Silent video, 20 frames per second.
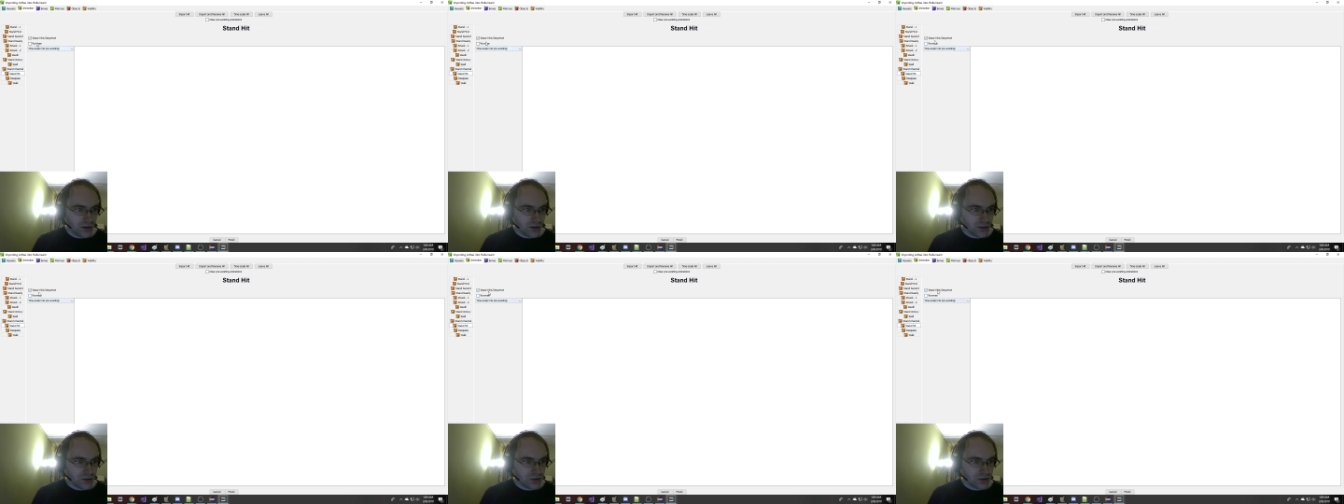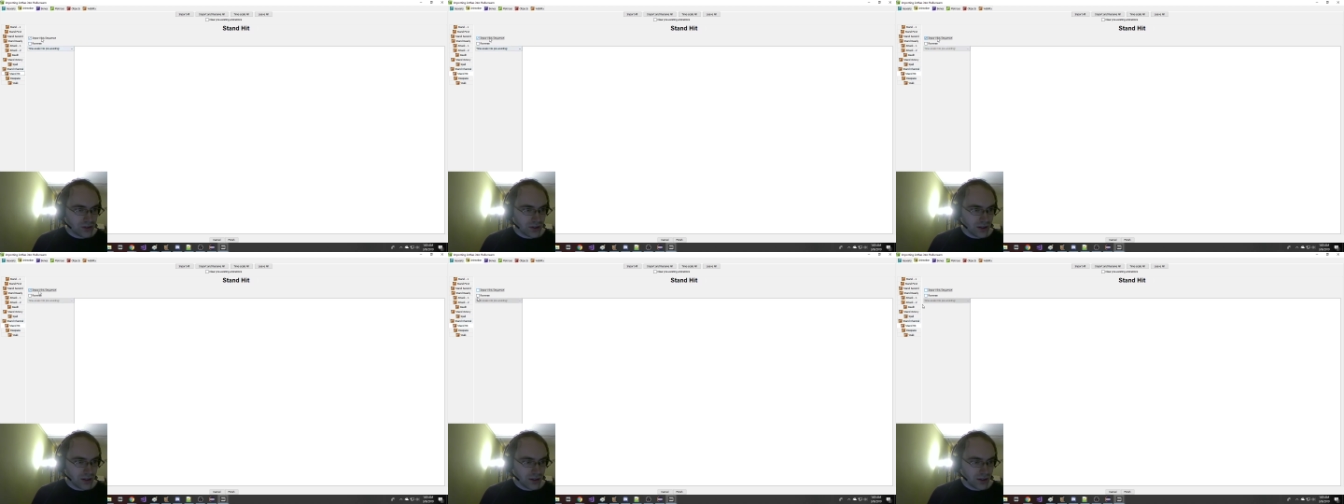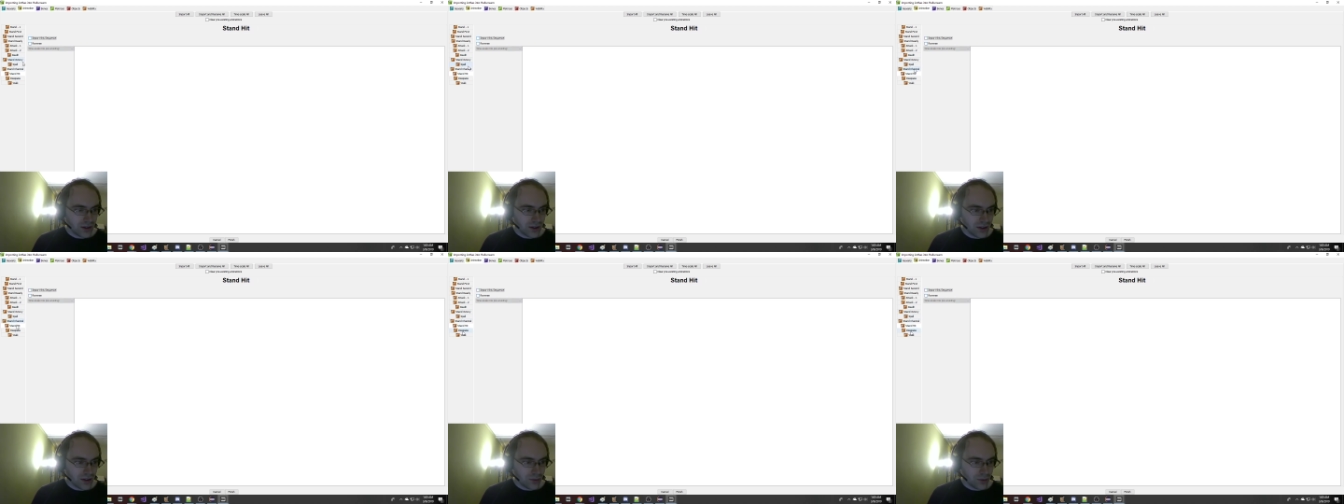Stand
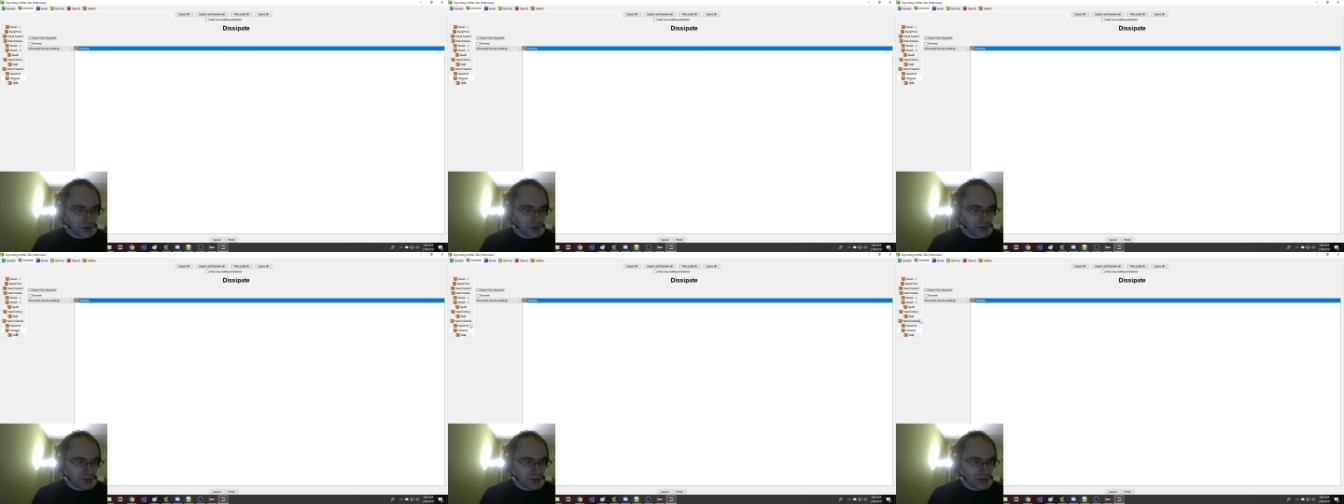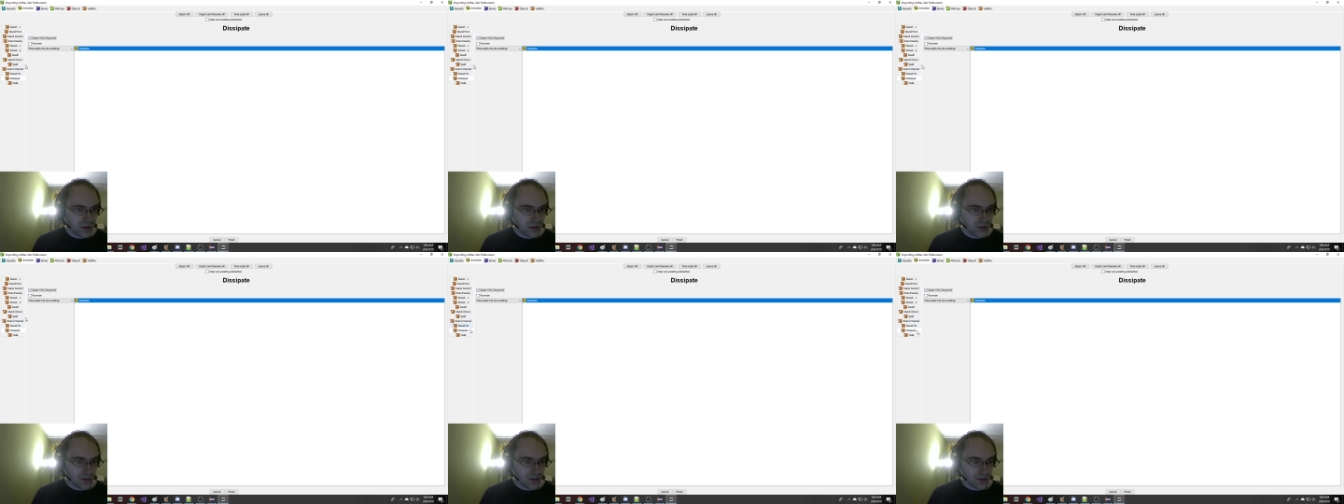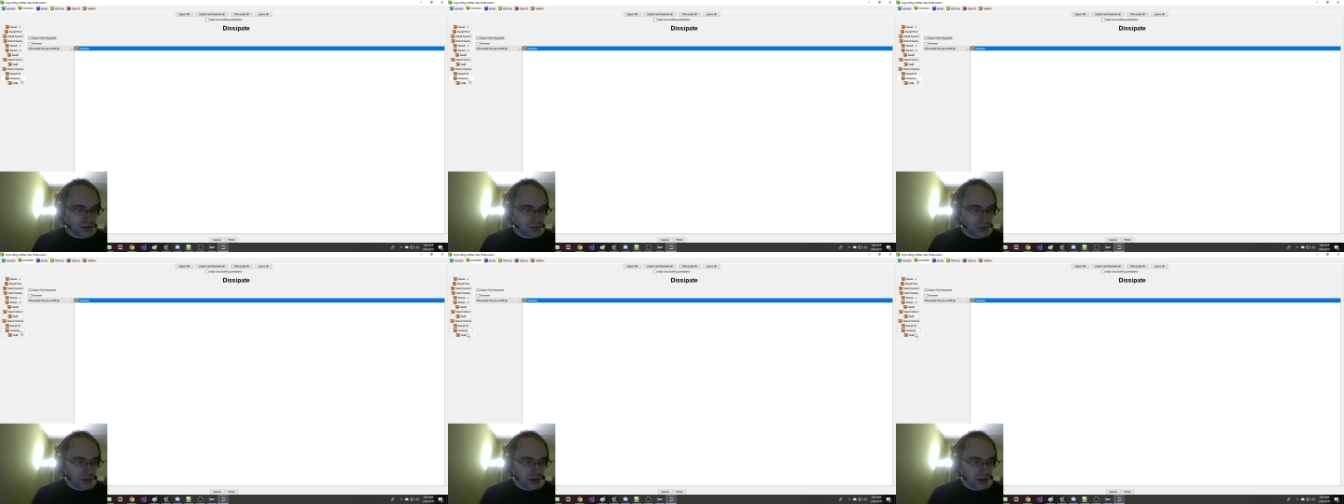hit, we don't need.
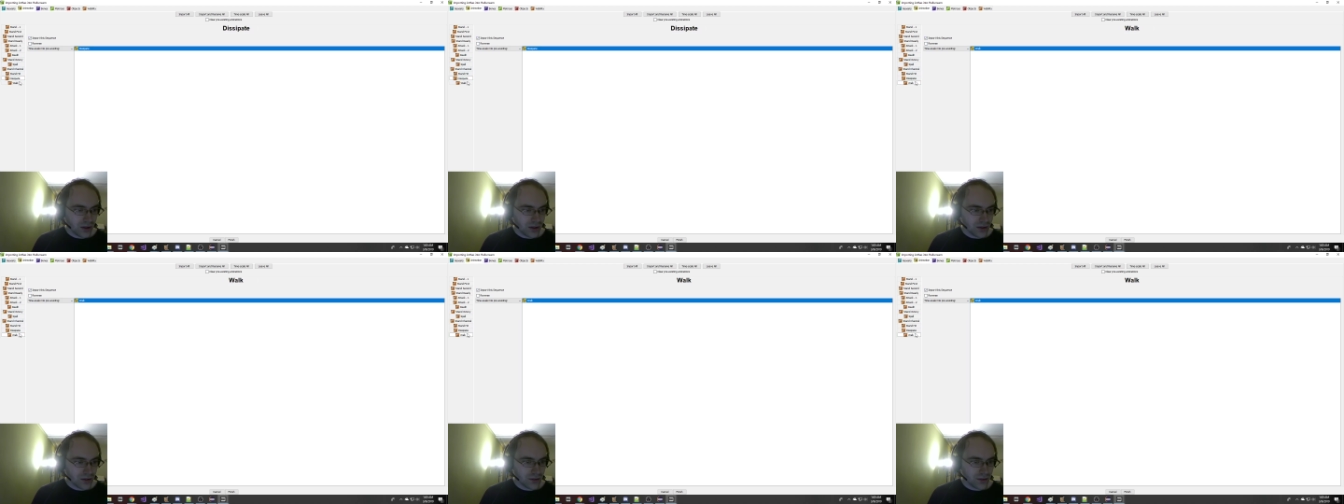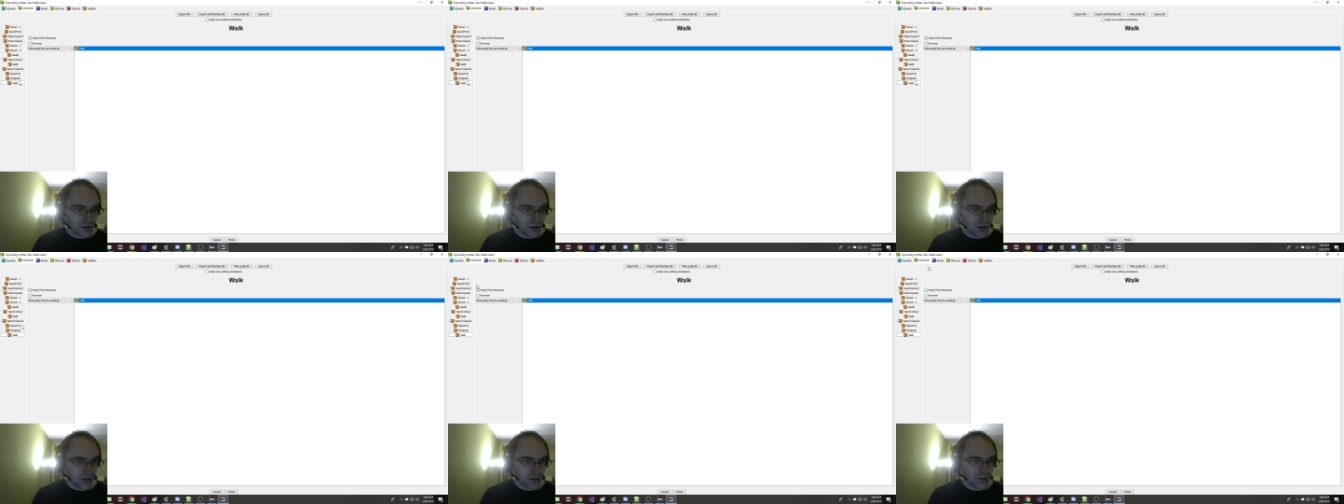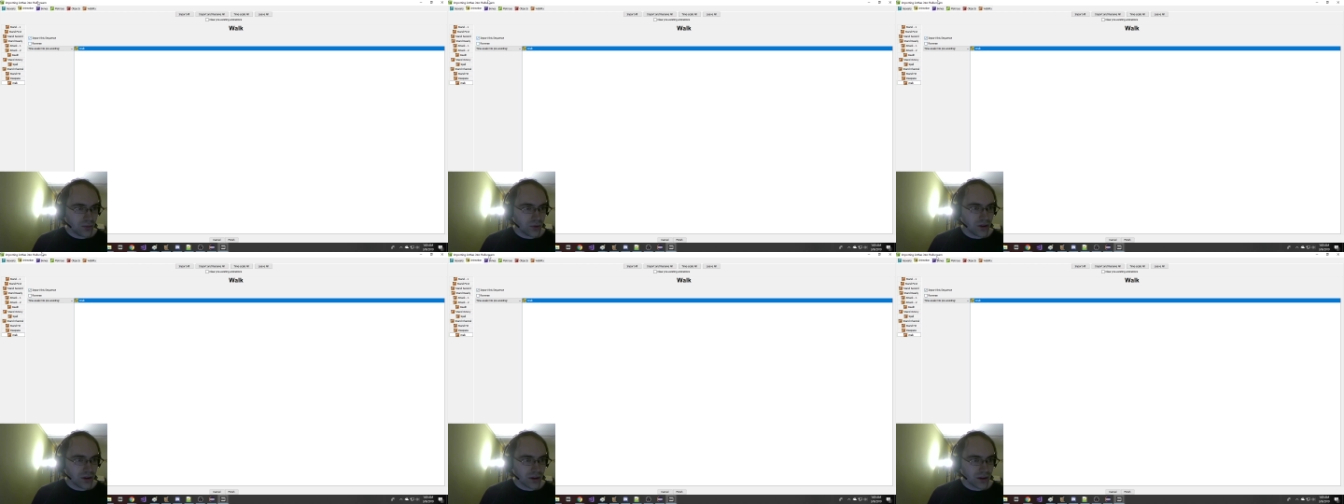Dissipate, can line
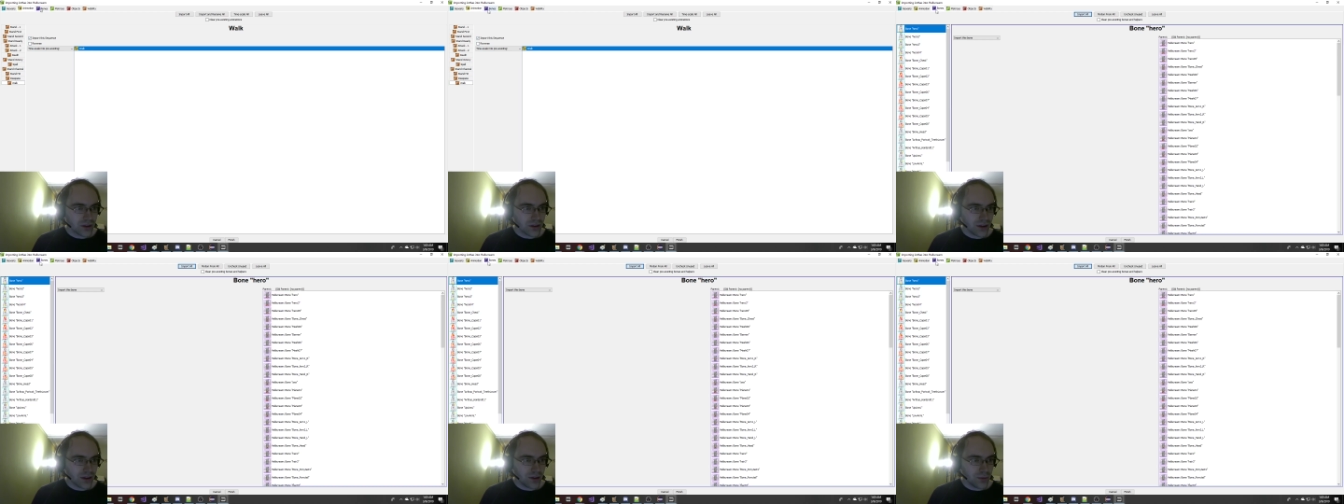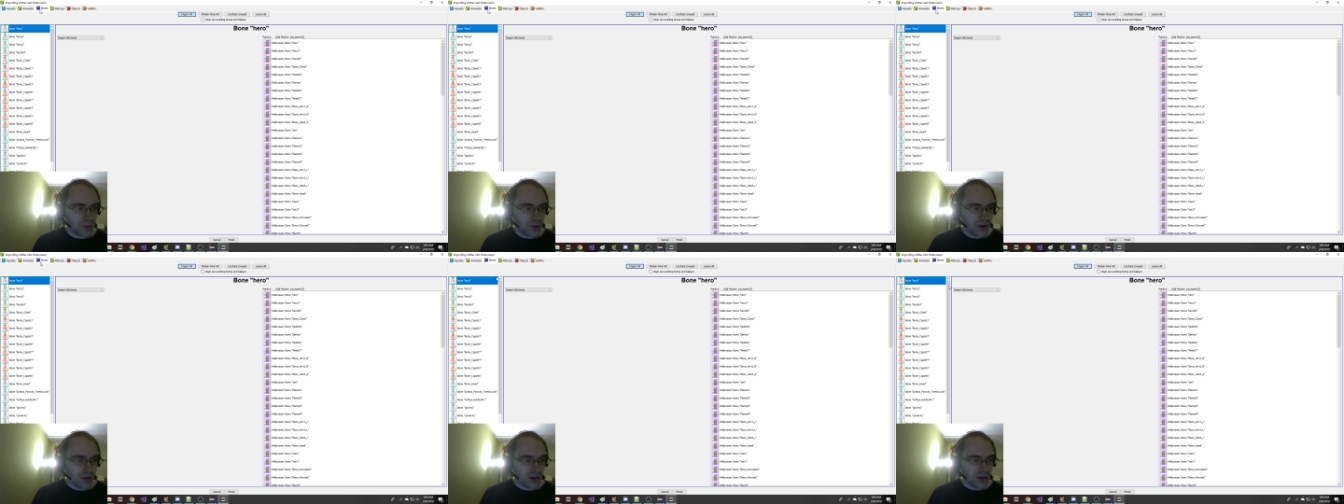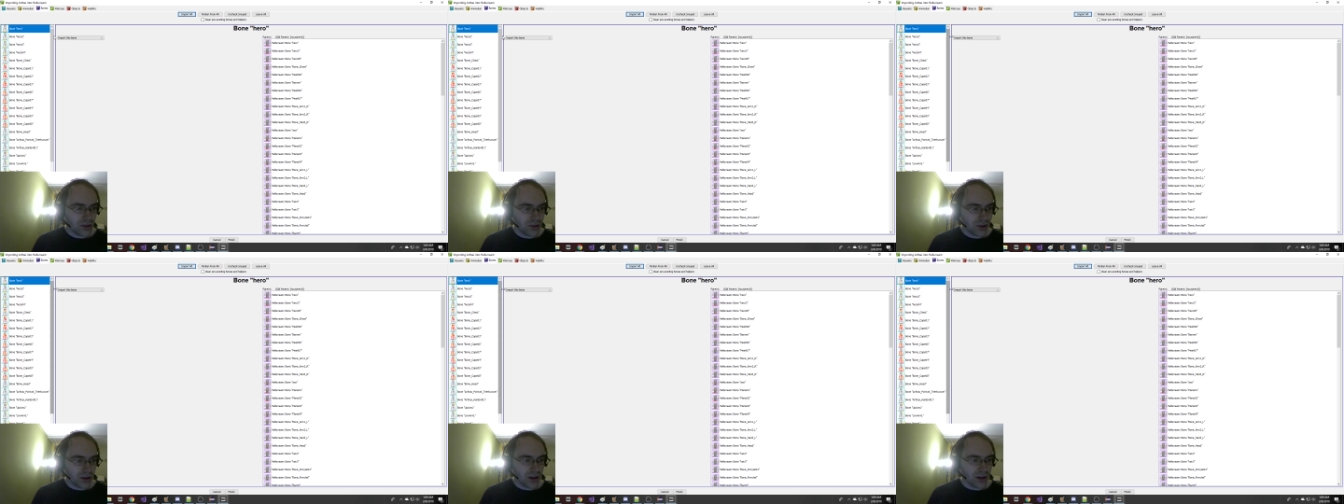up. Walk can line up.
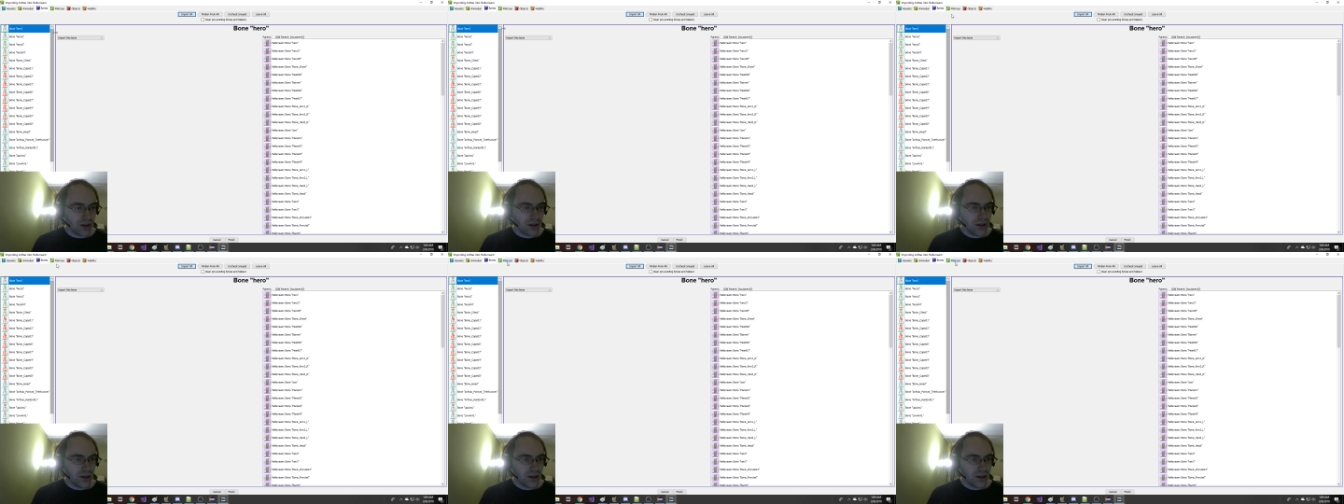Alright, great.